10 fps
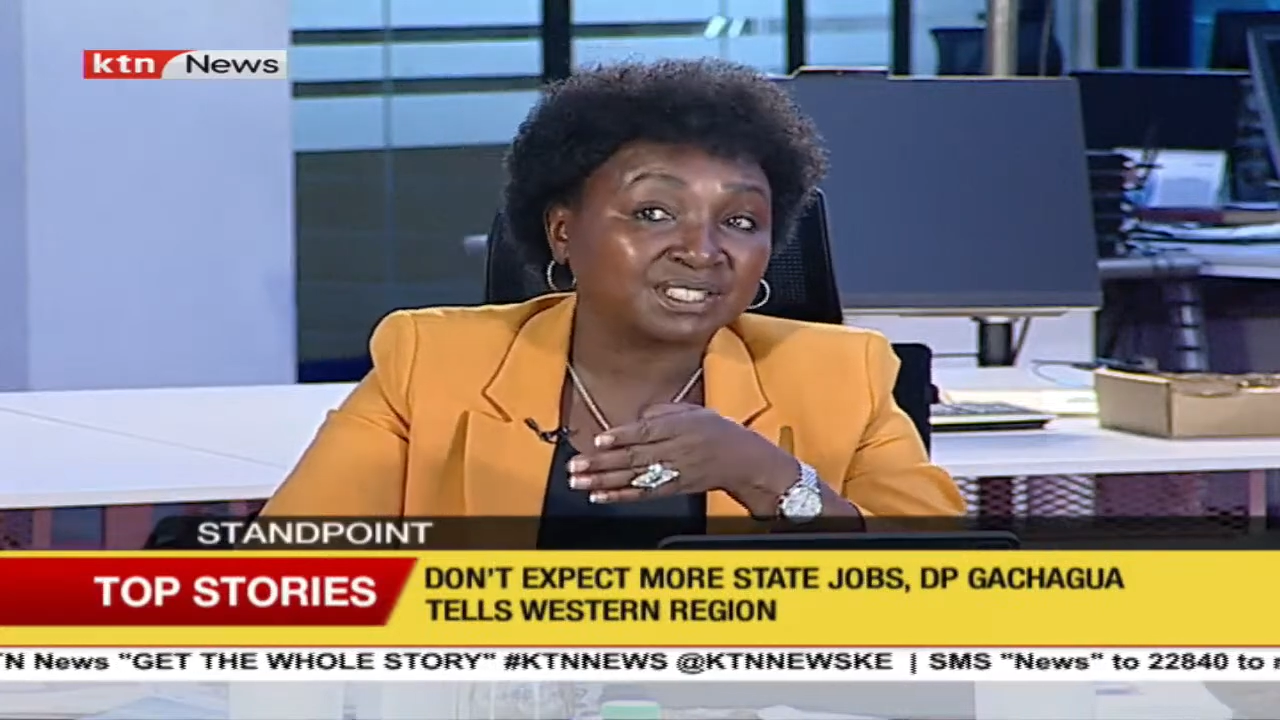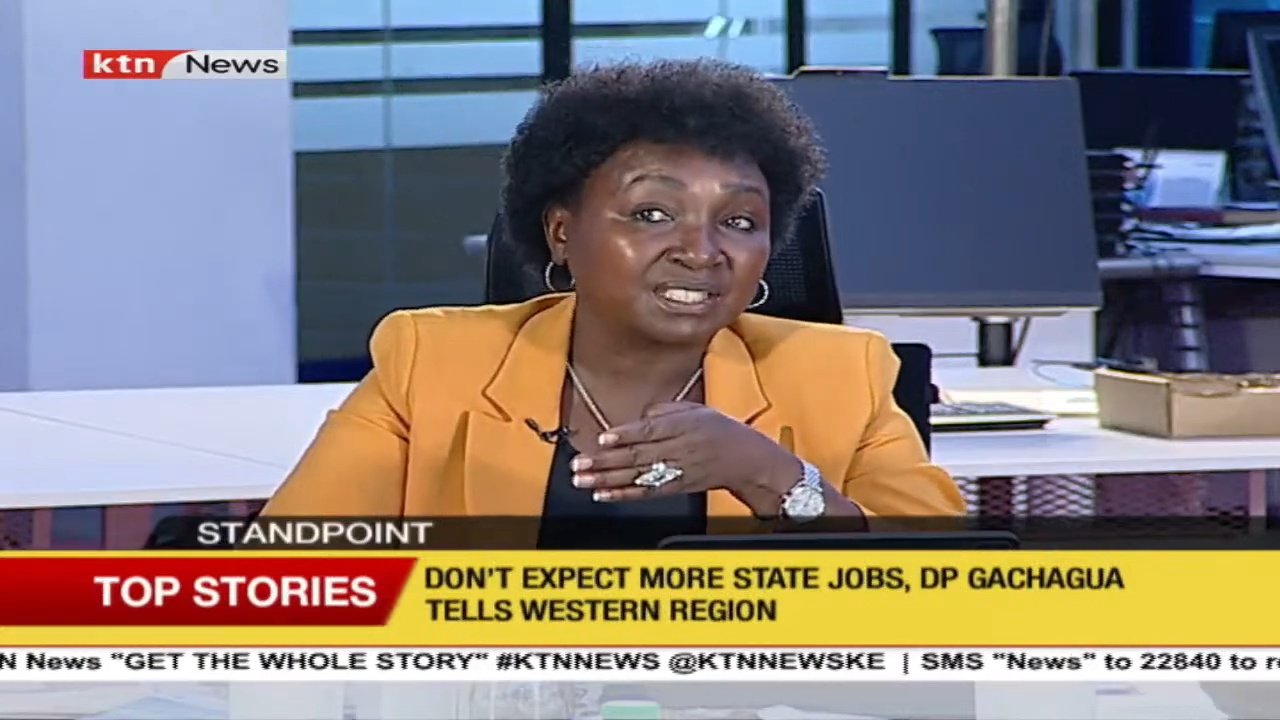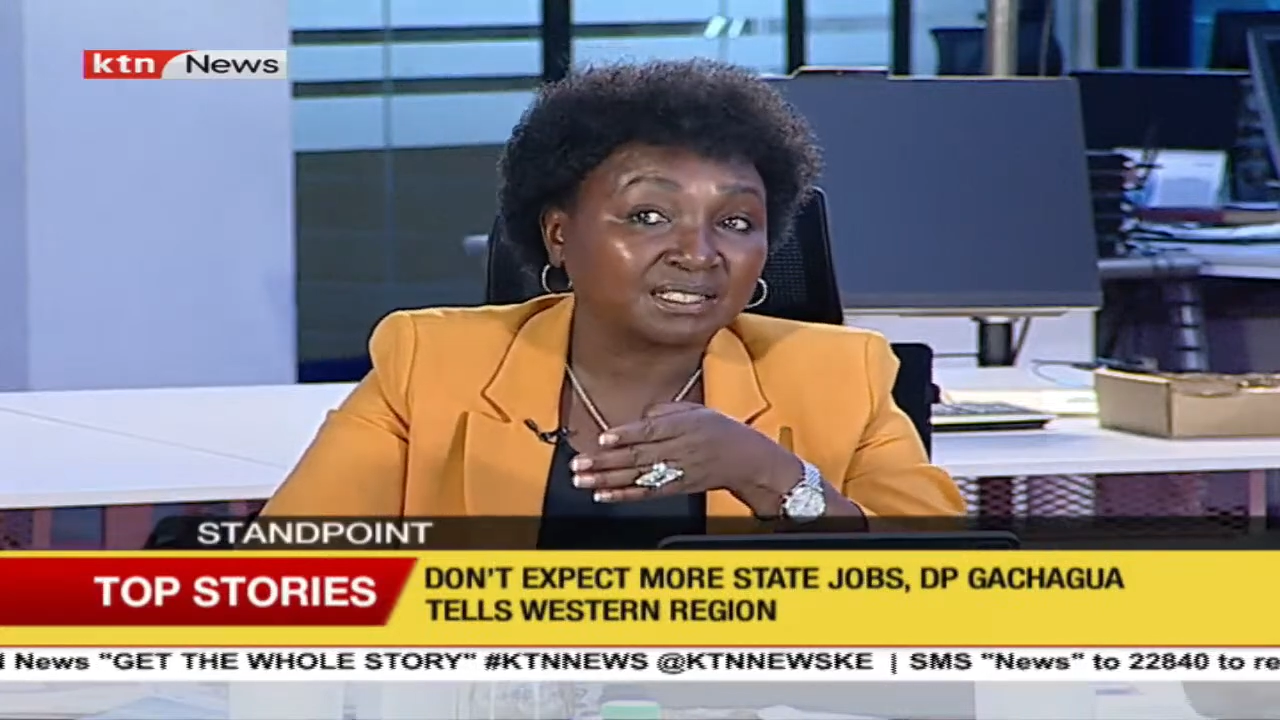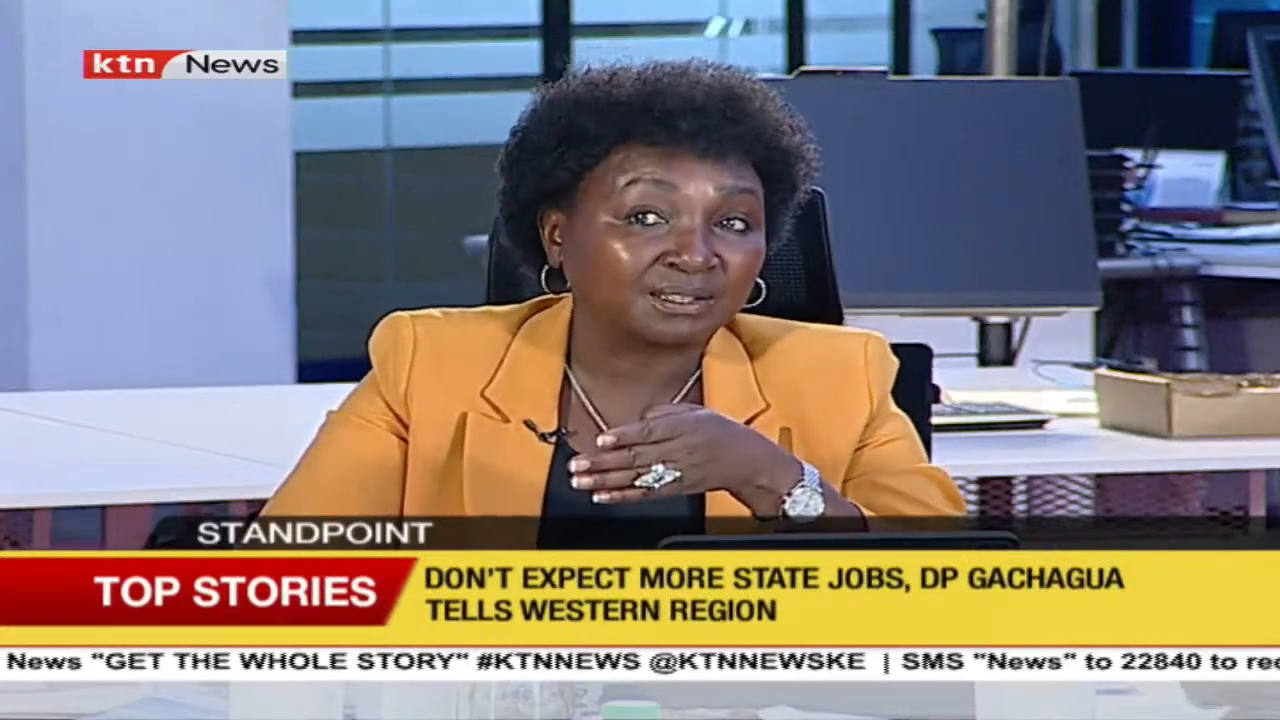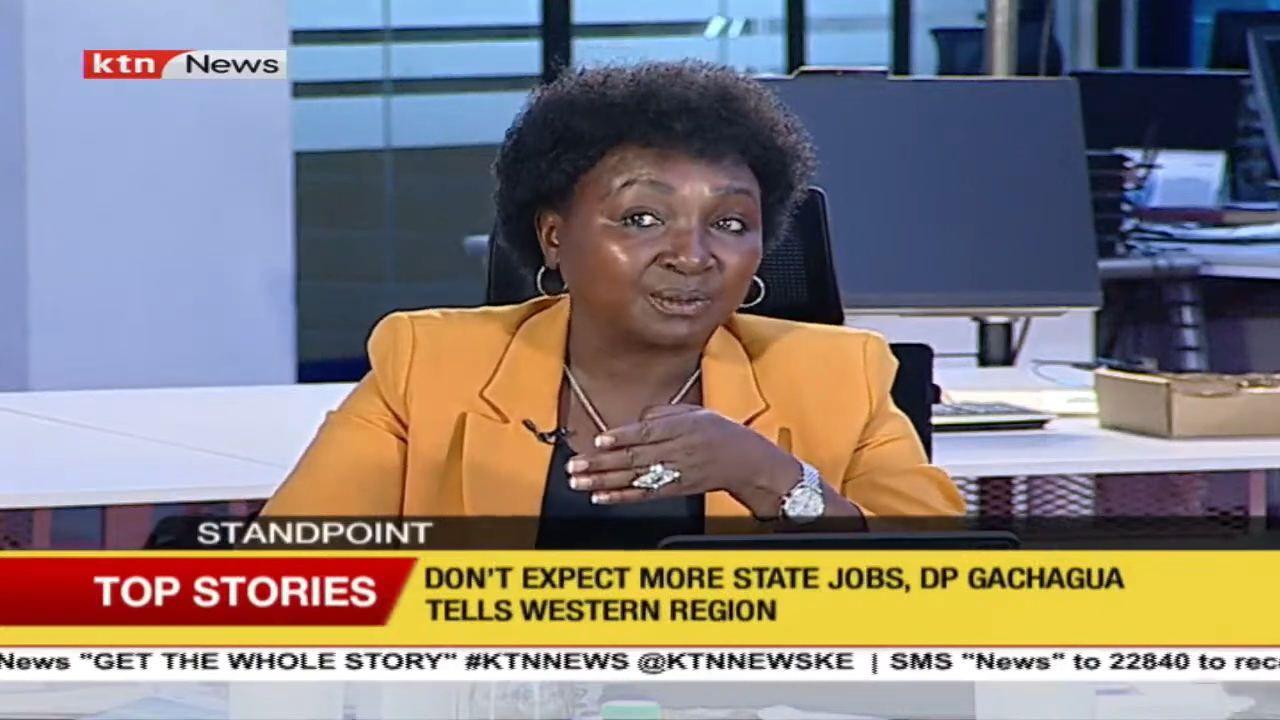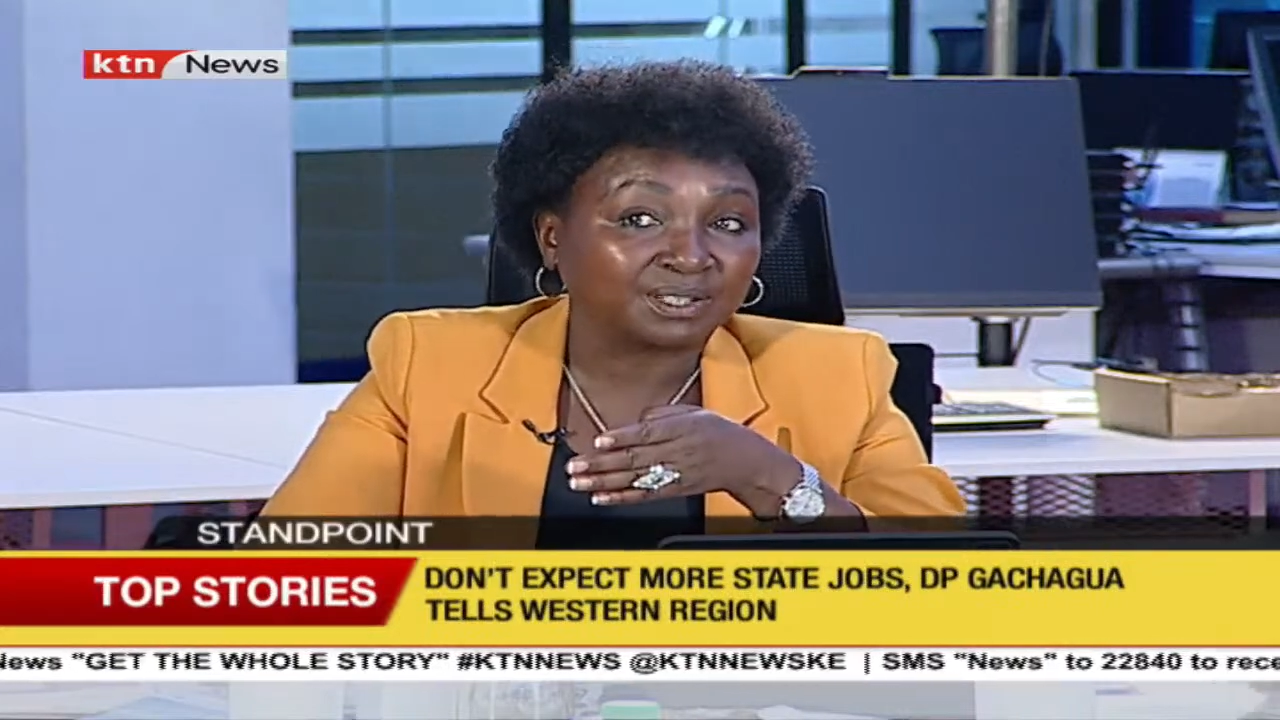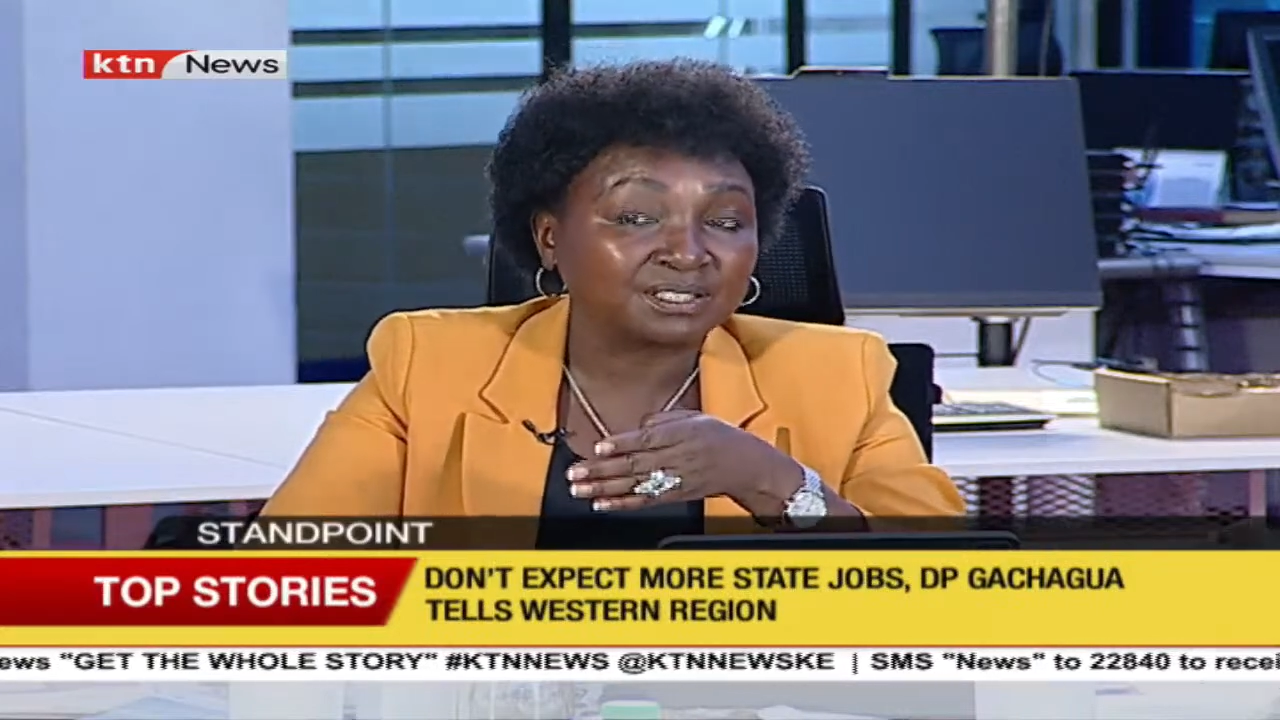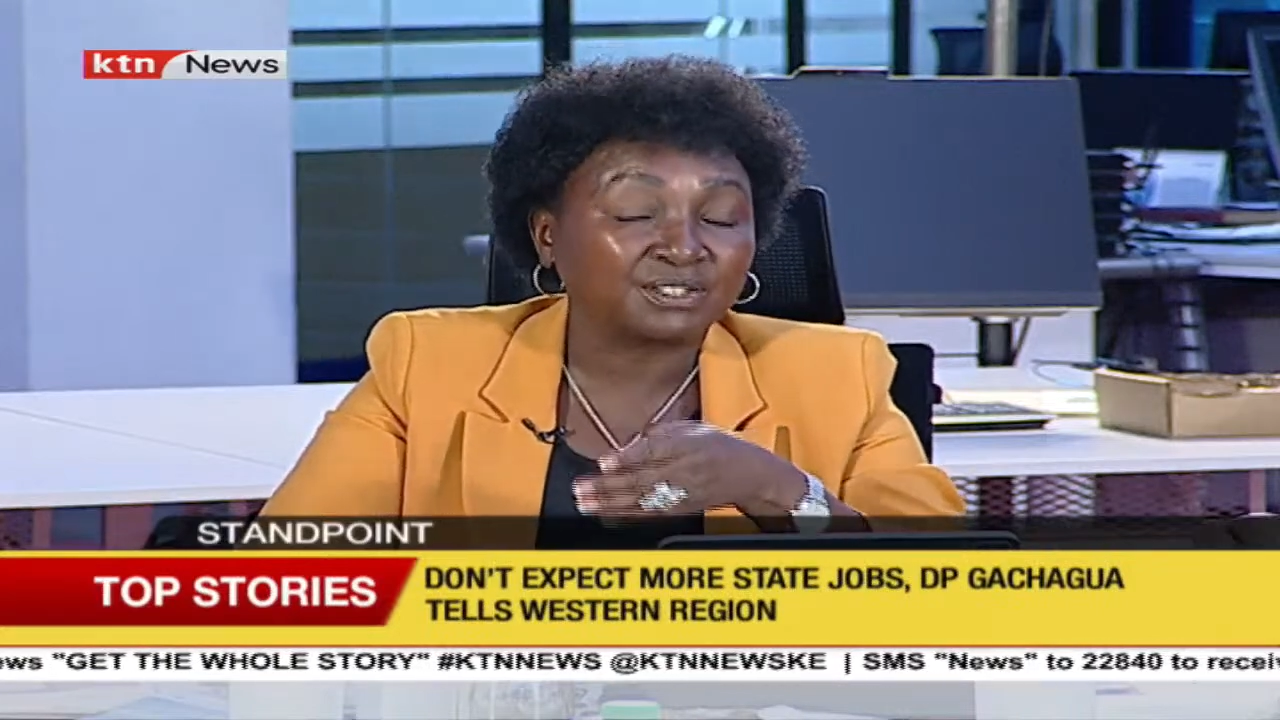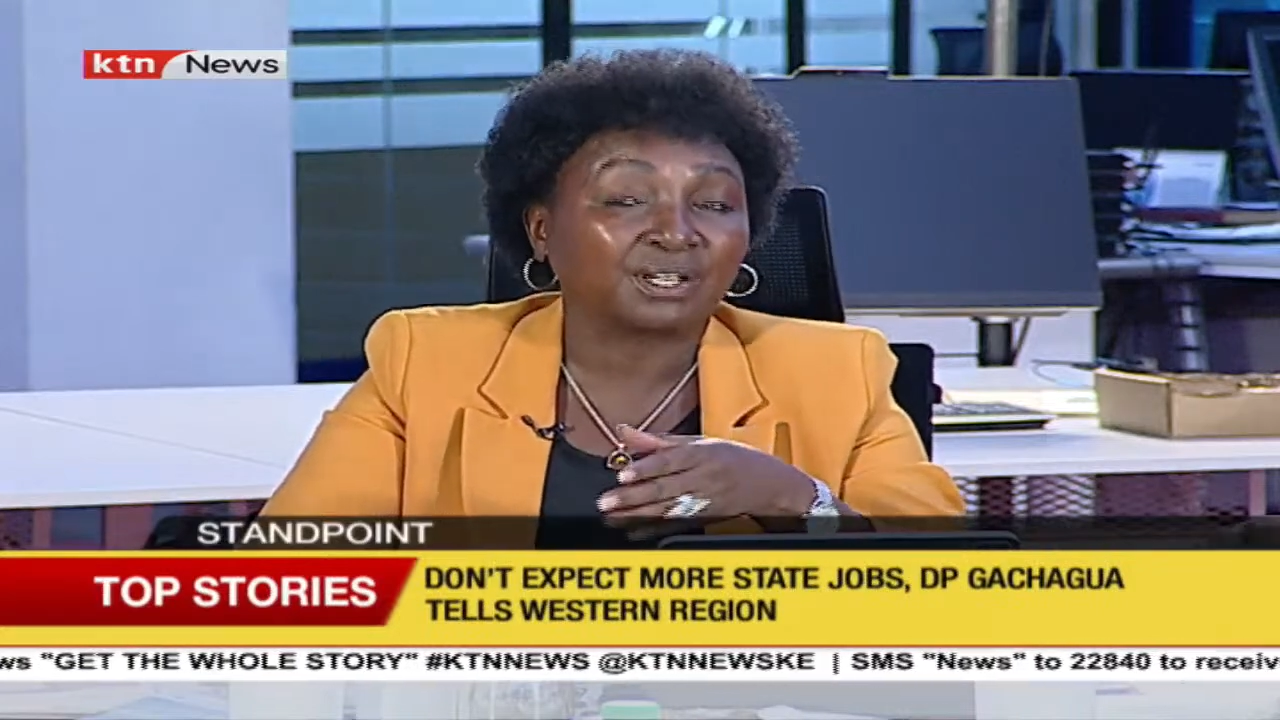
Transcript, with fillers: standing orders,